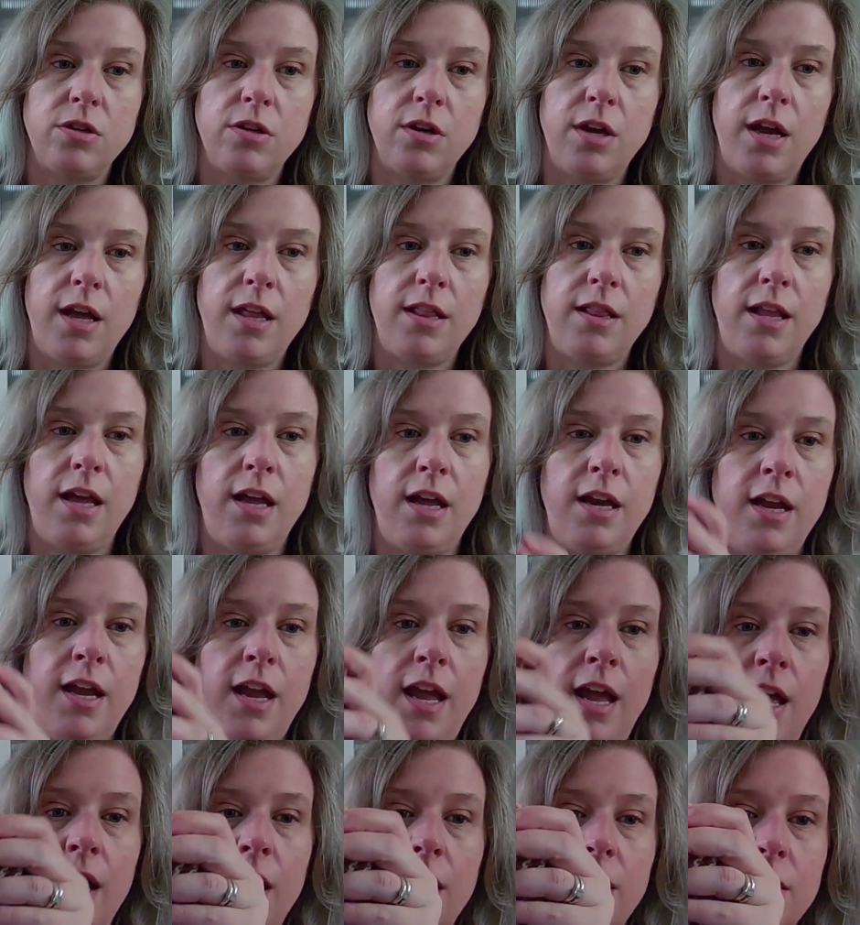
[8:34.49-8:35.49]
And then it
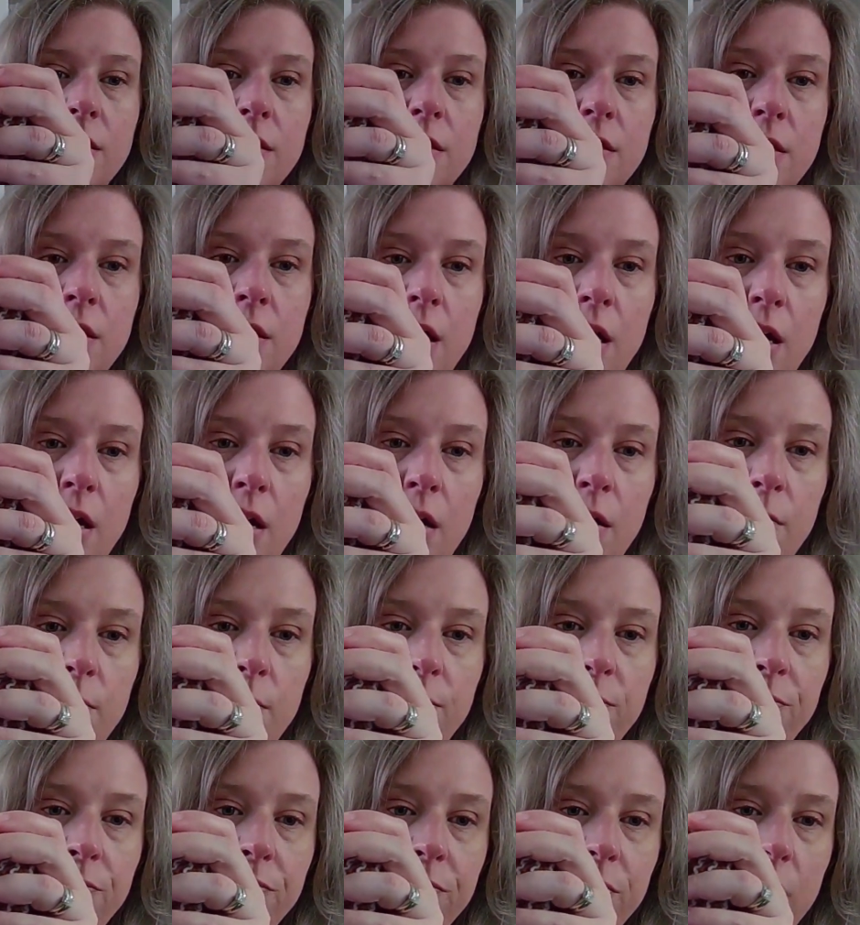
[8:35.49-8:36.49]
ends
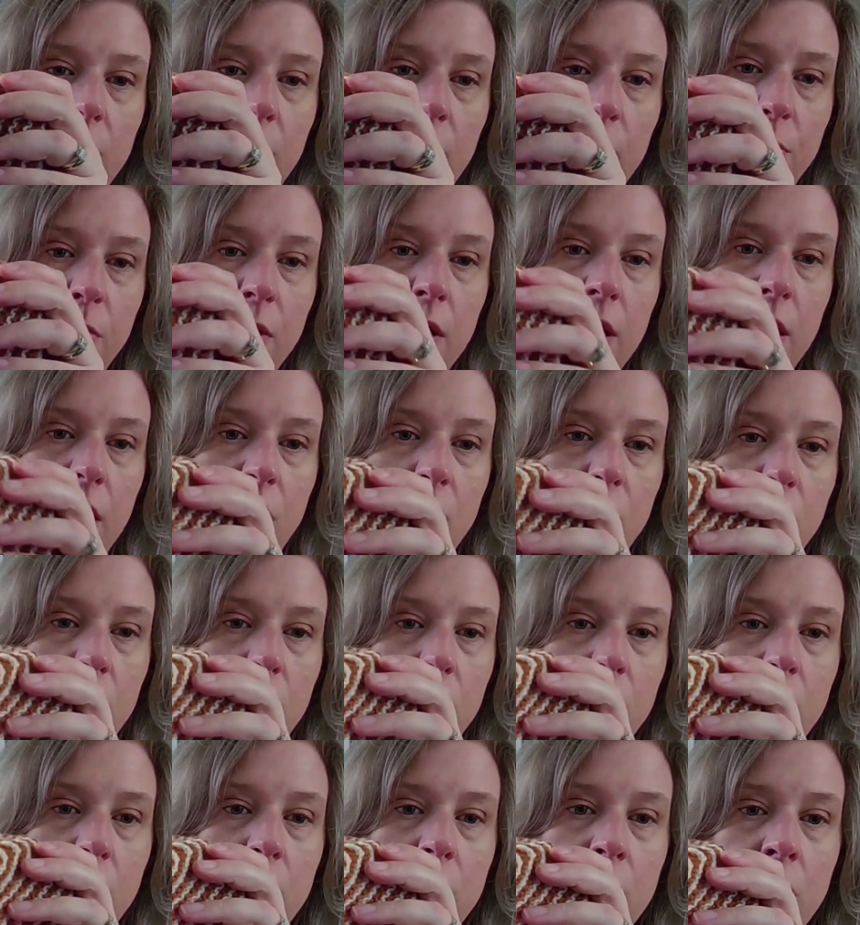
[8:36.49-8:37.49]
up
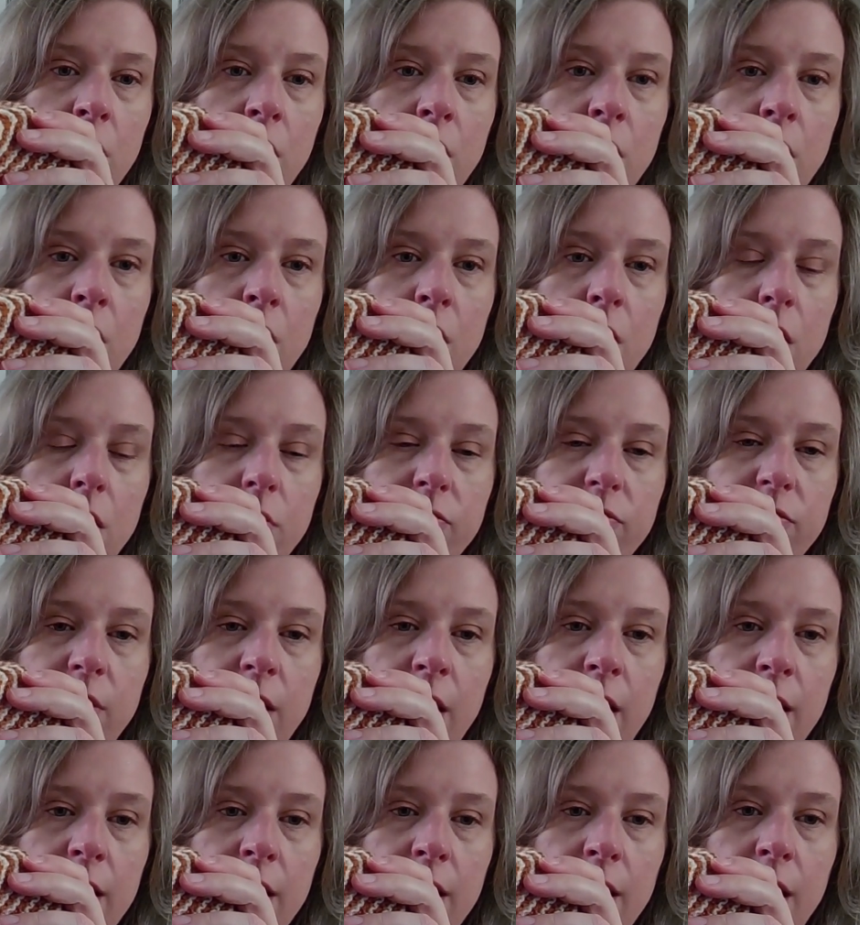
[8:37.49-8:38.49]
here
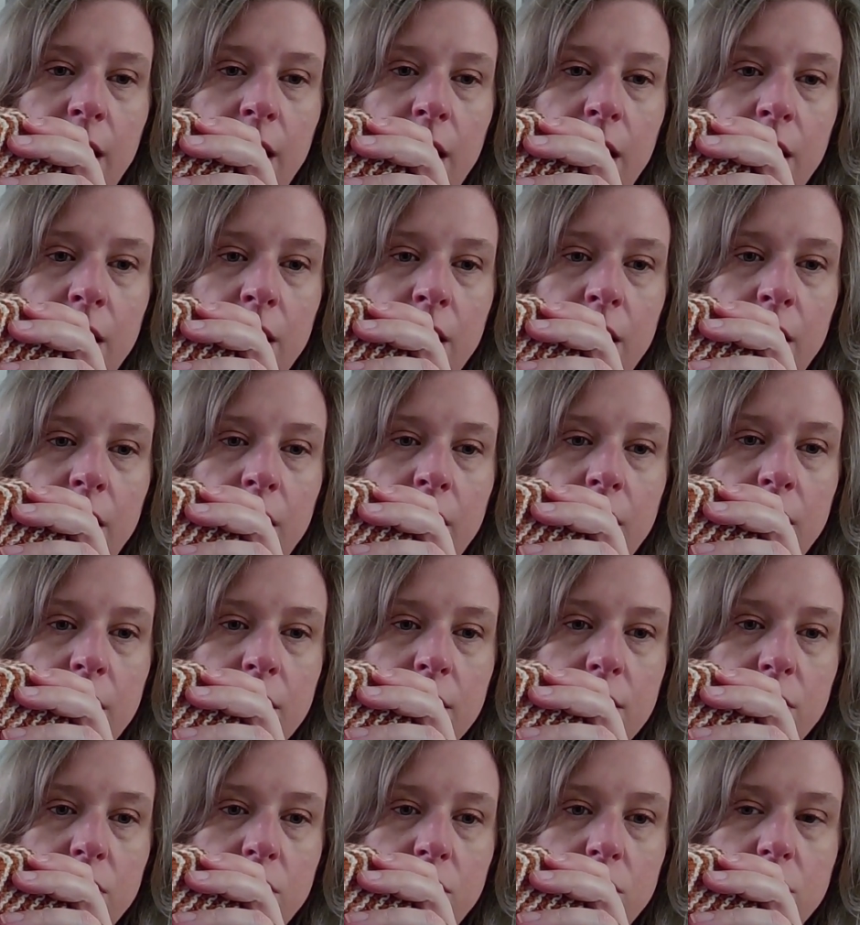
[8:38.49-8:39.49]
flat again in
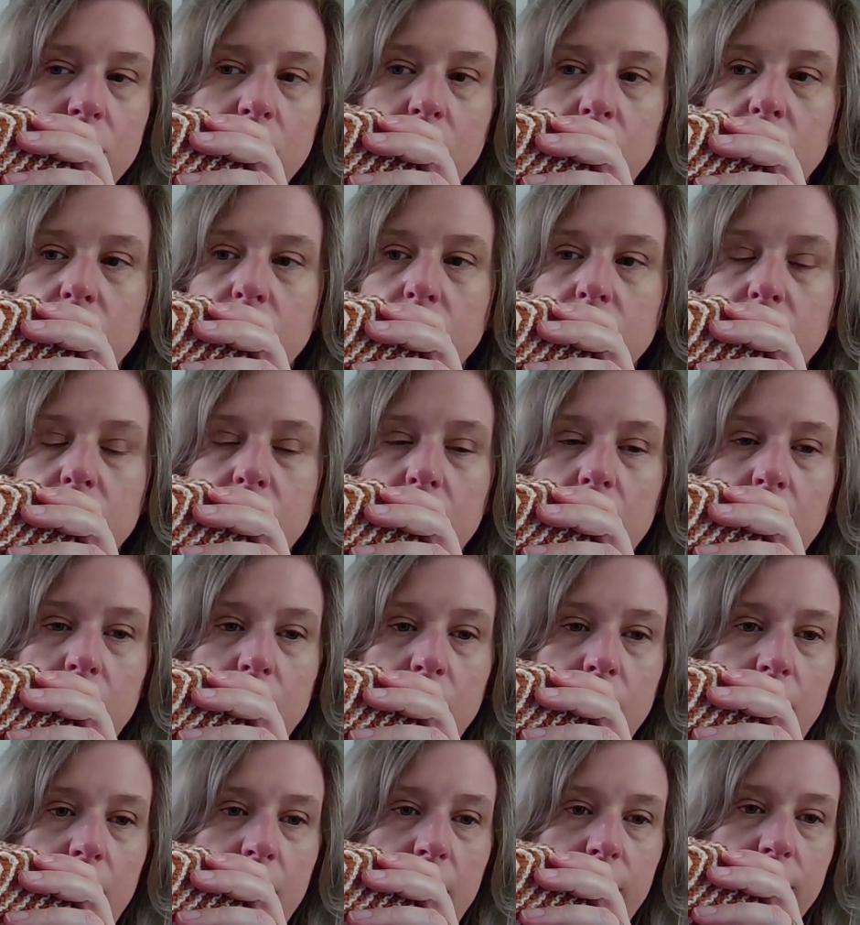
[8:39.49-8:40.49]
this little circle, so that you
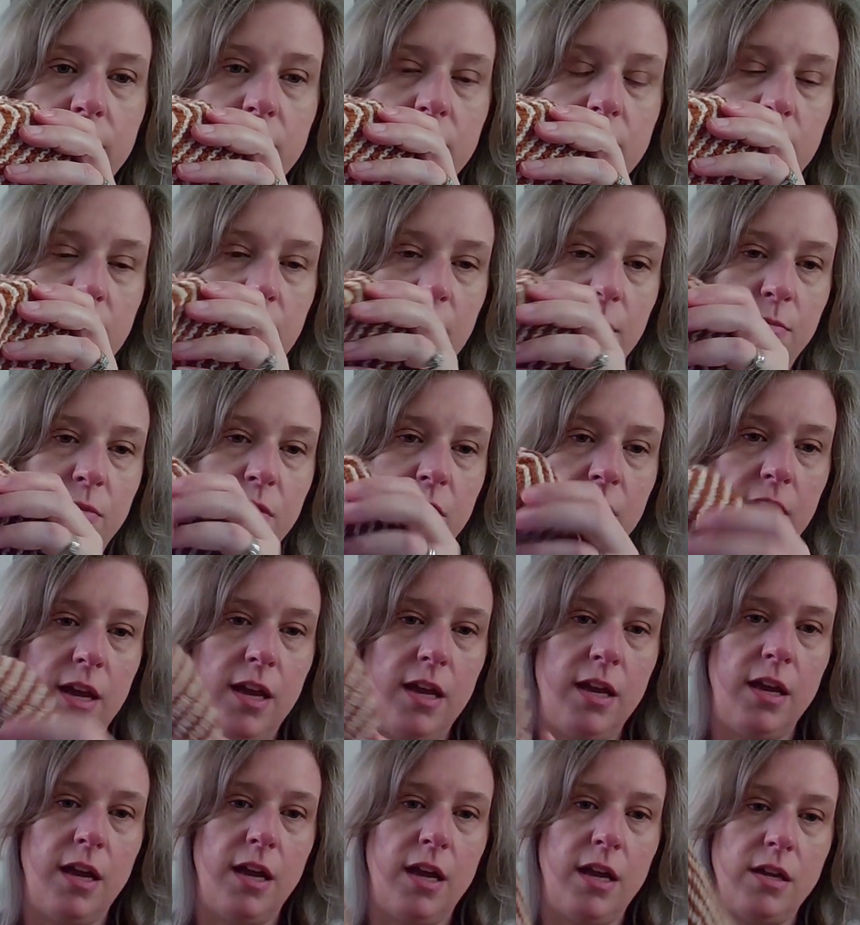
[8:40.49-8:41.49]
have the same
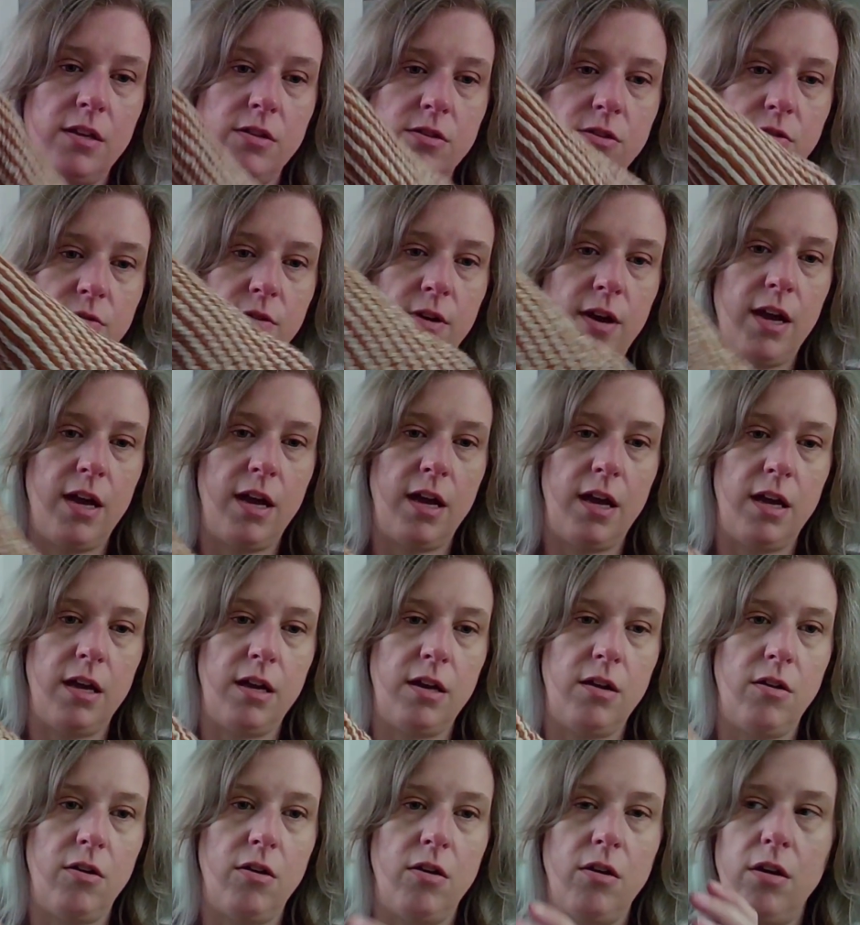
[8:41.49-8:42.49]
thing as you had
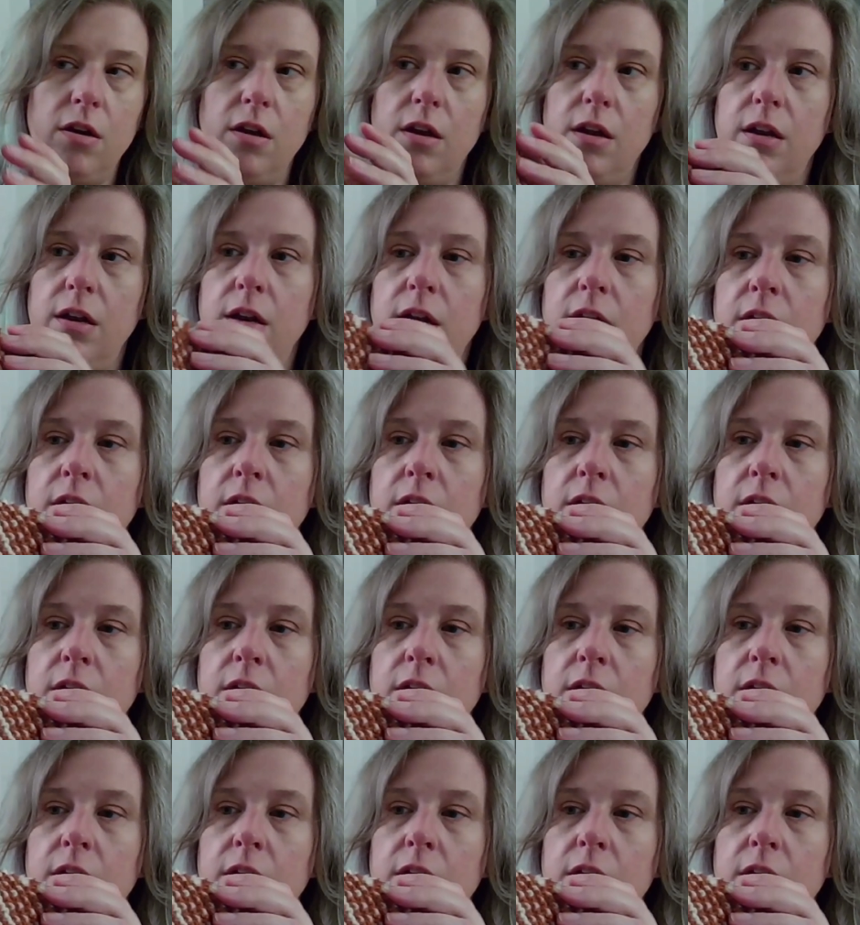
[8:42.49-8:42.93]
on